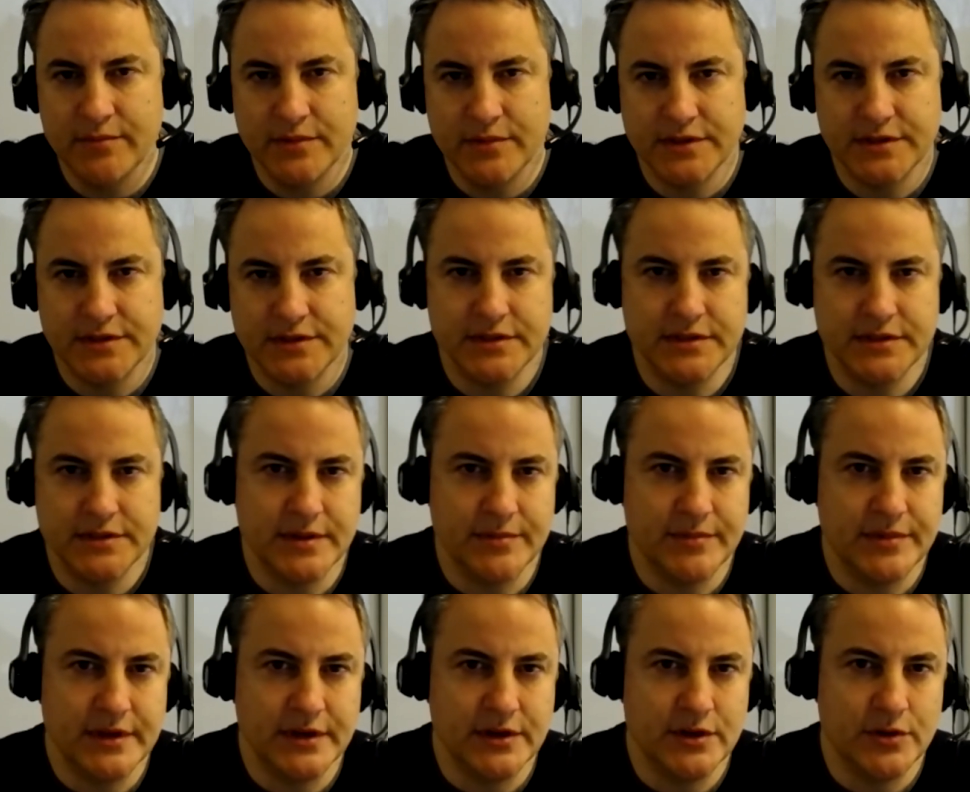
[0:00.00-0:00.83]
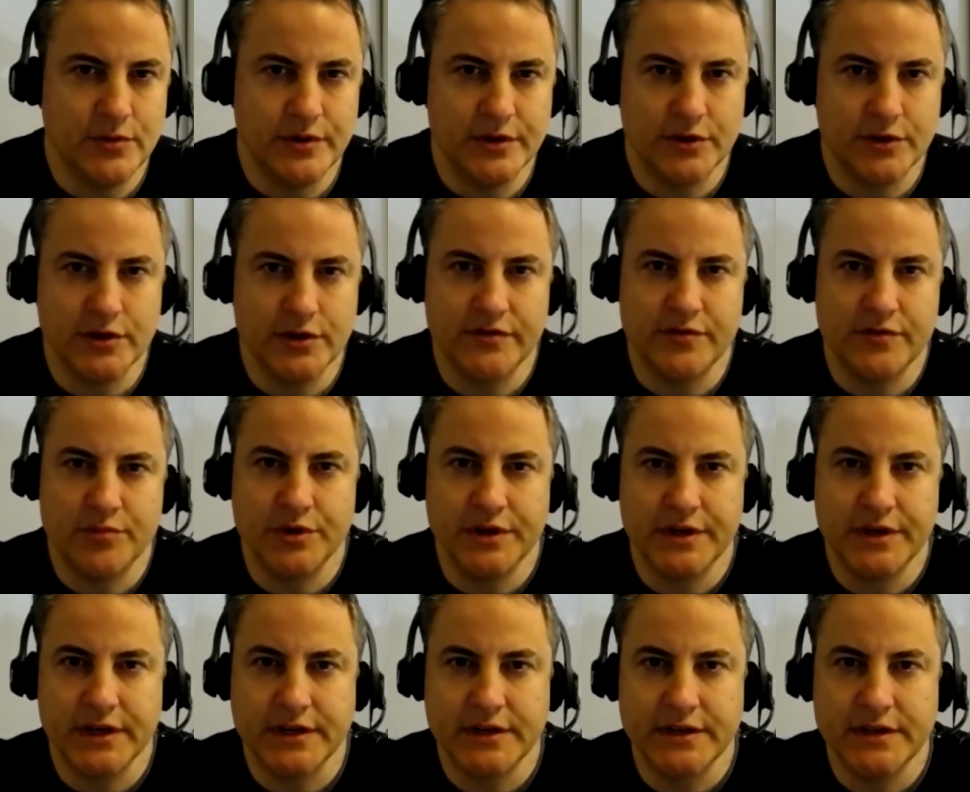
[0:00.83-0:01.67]
This is something no one could have
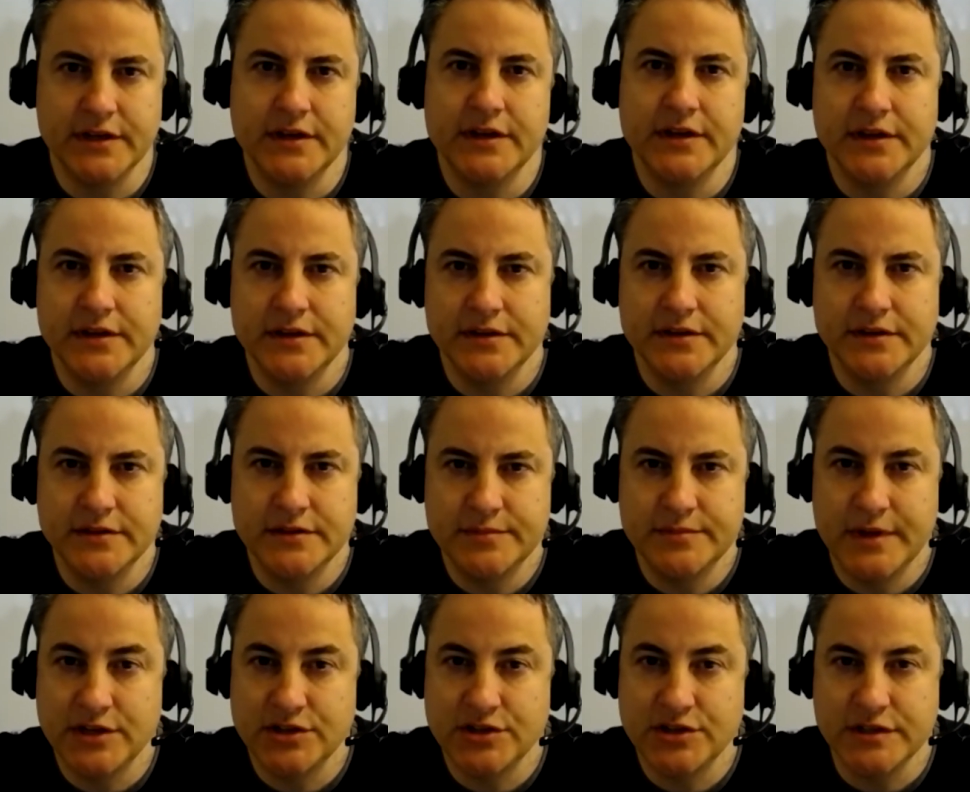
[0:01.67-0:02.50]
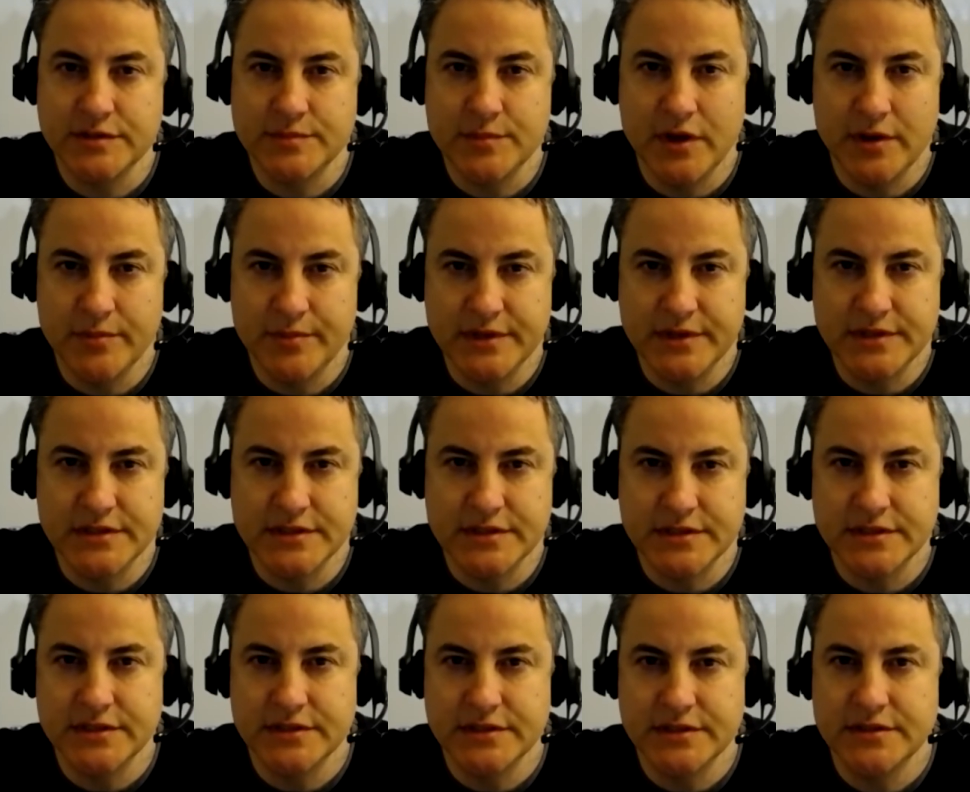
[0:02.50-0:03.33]
predicted, especially small
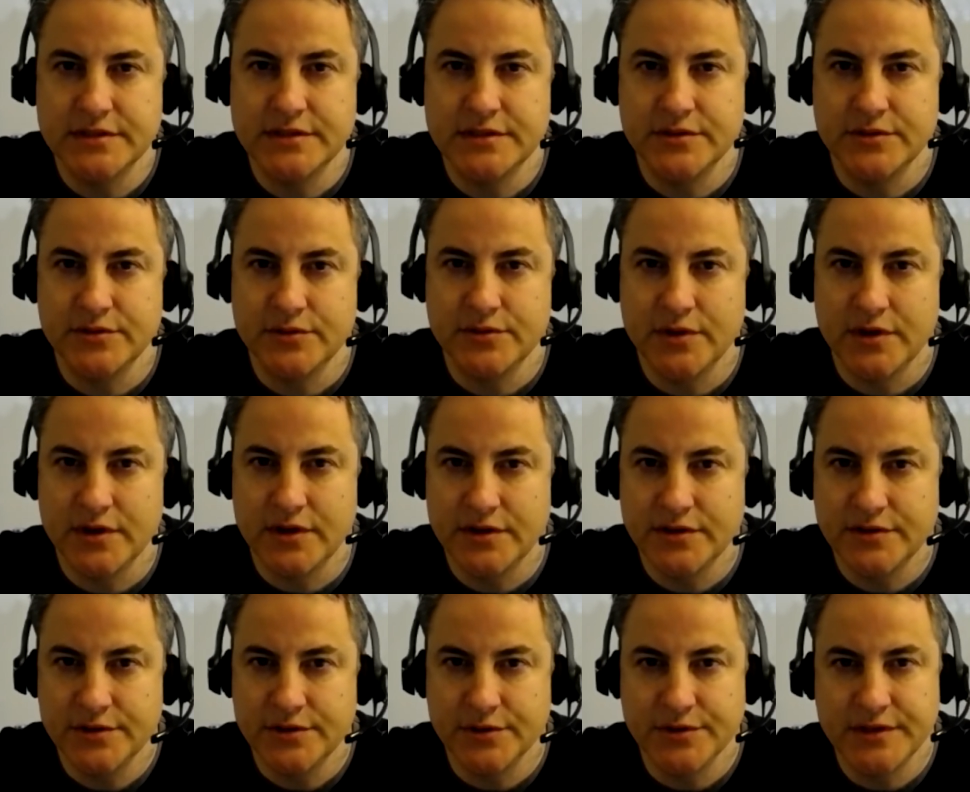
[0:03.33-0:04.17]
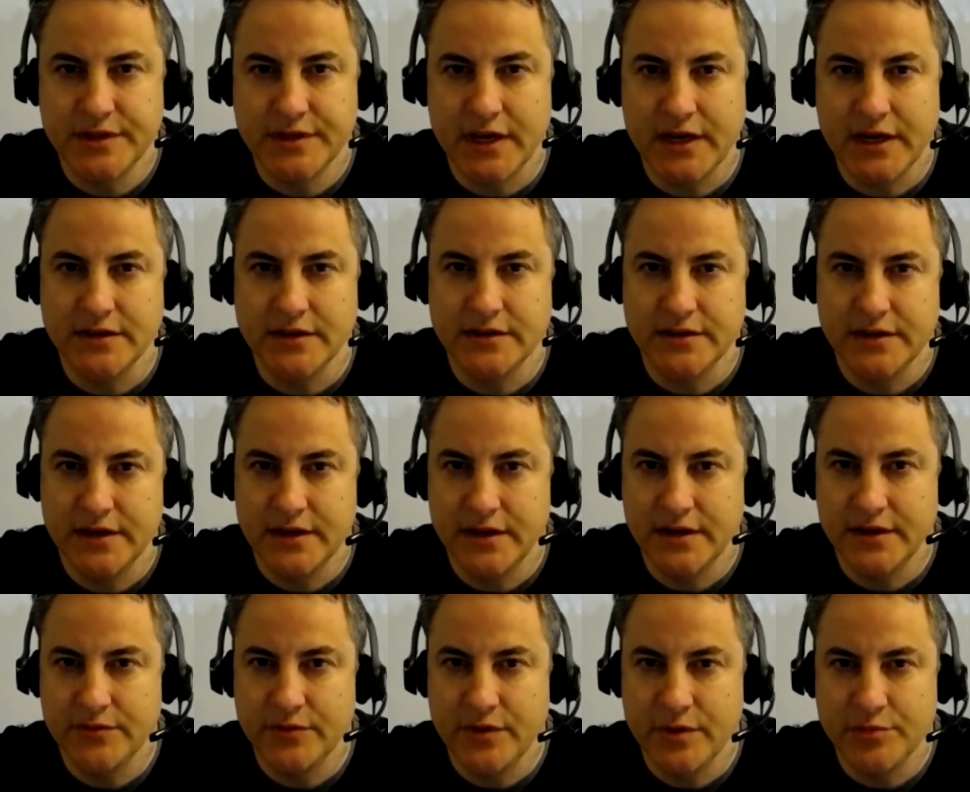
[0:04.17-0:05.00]
businesses who are so tight
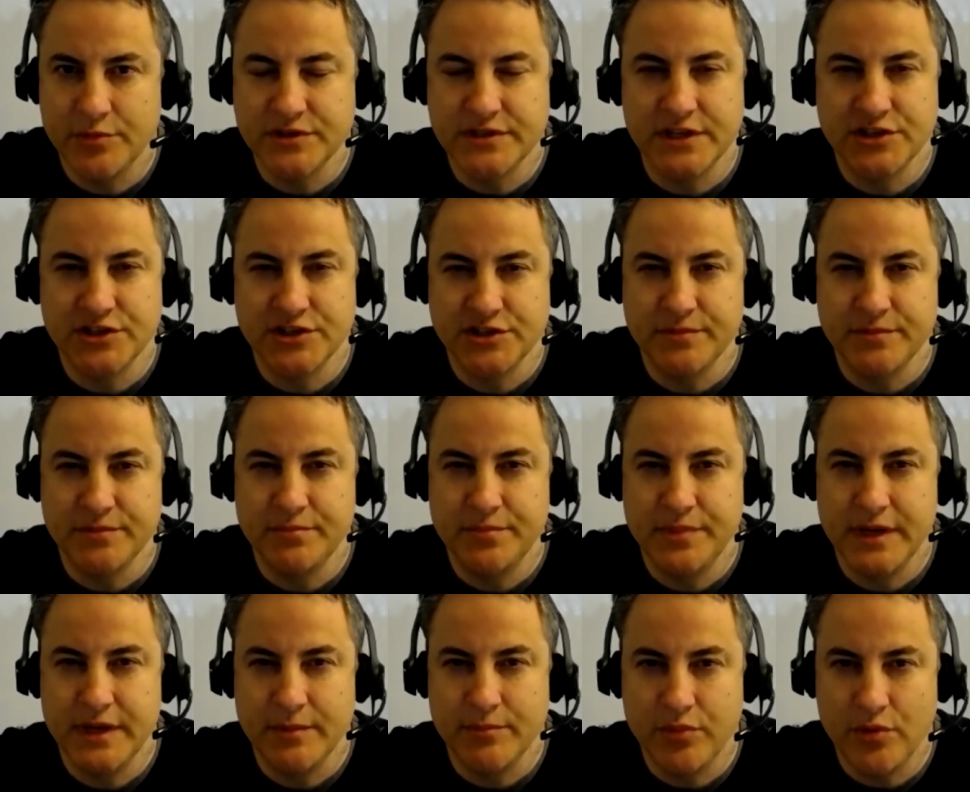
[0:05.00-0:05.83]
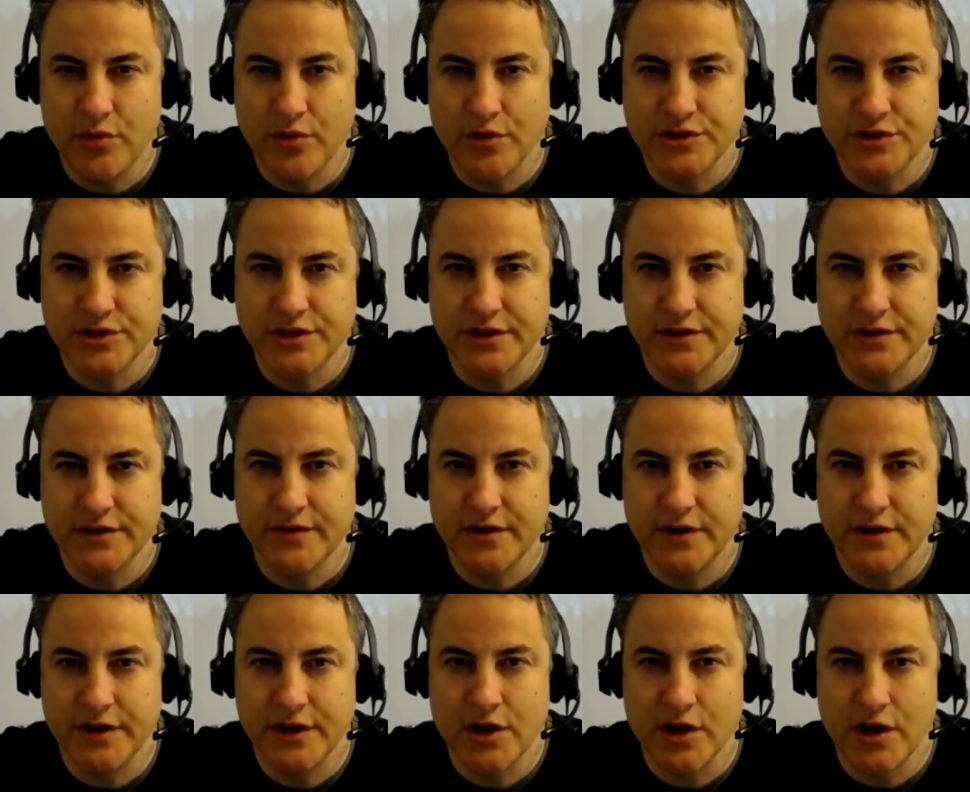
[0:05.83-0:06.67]
and represent such a big portion of
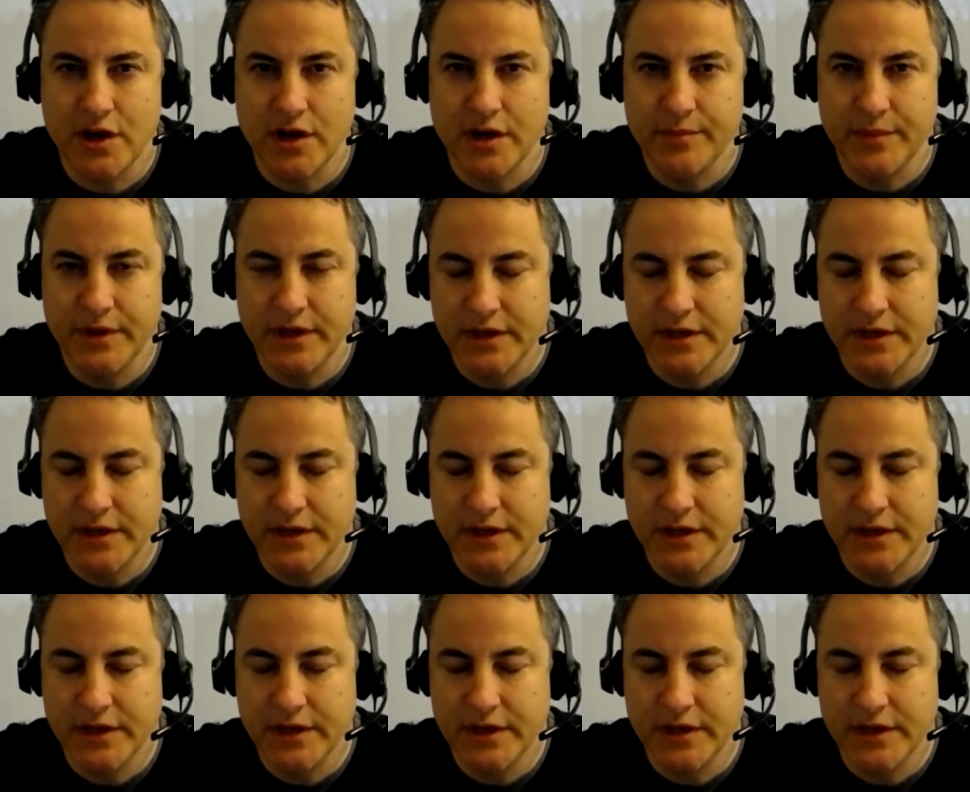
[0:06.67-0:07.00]
our economy.